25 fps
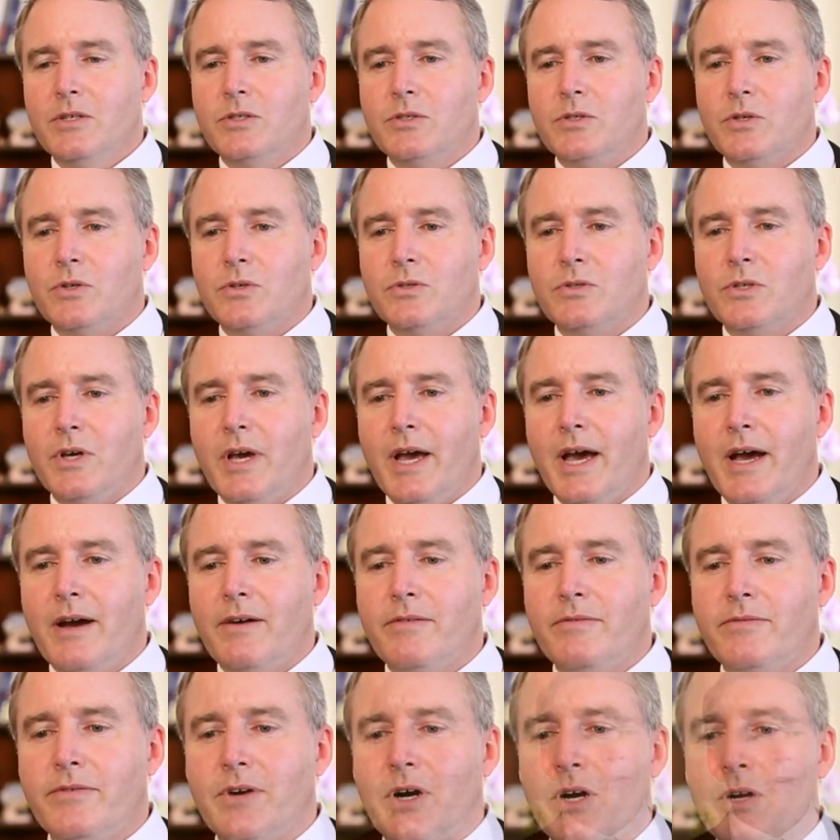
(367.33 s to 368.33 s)
So to
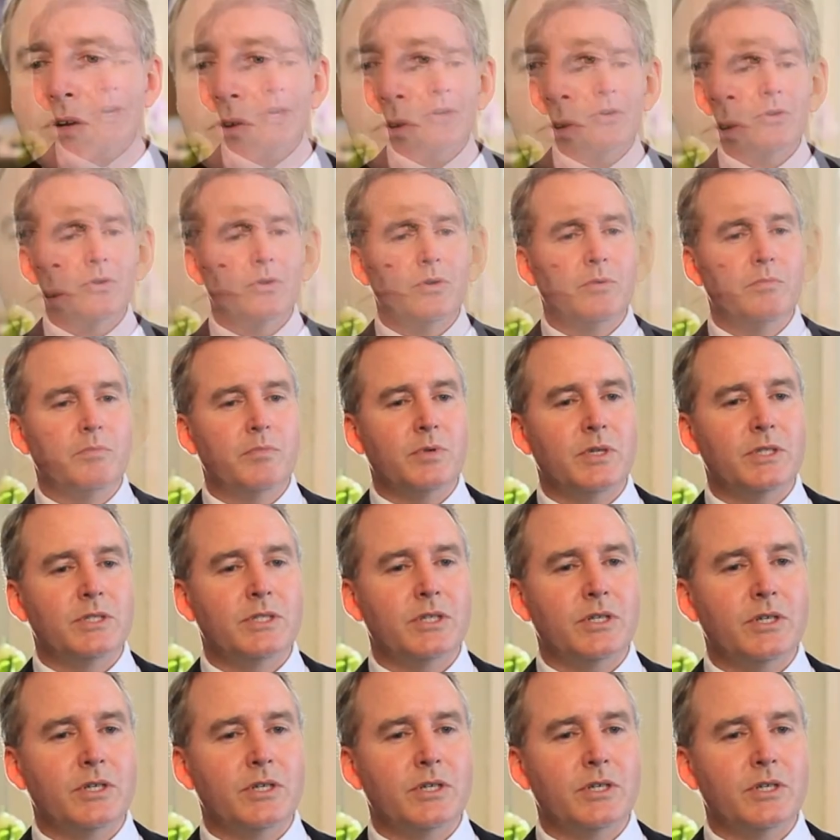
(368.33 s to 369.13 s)
have a group which